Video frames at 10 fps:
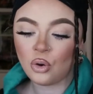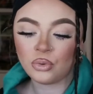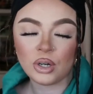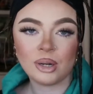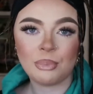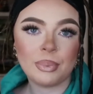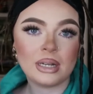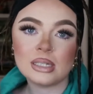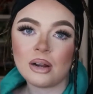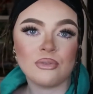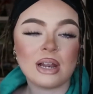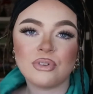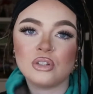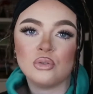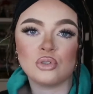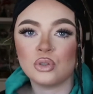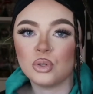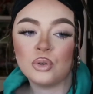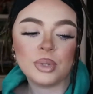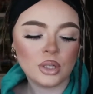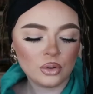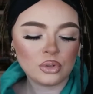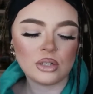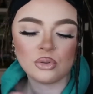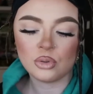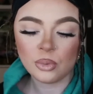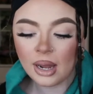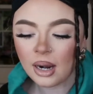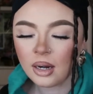their opinions are irrelevant, you just do you, be you, stay true to who you are,